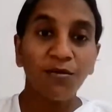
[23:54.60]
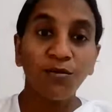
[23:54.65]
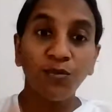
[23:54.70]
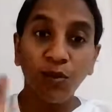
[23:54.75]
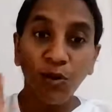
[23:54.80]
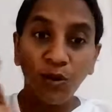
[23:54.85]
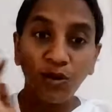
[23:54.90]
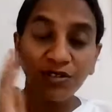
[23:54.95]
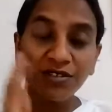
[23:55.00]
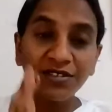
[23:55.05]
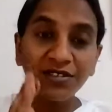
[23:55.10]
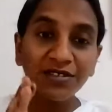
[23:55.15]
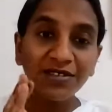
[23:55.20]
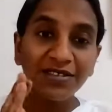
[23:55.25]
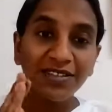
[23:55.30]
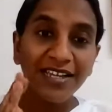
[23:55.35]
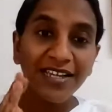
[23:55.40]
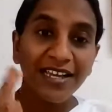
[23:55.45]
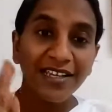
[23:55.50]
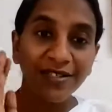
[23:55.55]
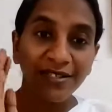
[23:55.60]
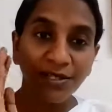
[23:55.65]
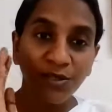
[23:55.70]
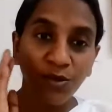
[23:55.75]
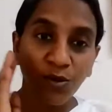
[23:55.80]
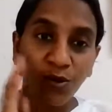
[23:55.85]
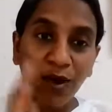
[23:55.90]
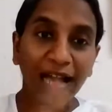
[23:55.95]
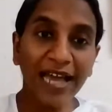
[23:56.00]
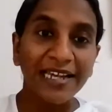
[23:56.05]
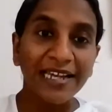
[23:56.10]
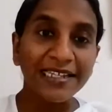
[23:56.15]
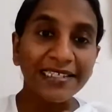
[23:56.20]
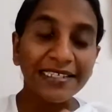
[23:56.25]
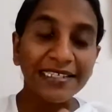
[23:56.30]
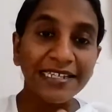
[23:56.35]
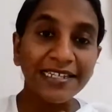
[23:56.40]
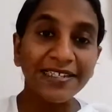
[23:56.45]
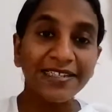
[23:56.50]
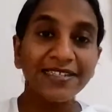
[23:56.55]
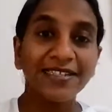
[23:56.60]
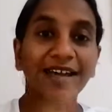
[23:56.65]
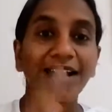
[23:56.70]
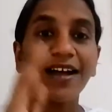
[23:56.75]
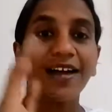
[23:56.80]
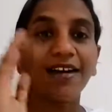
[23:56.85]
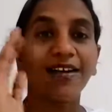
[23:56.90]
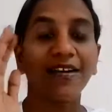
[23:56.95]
both his qualities,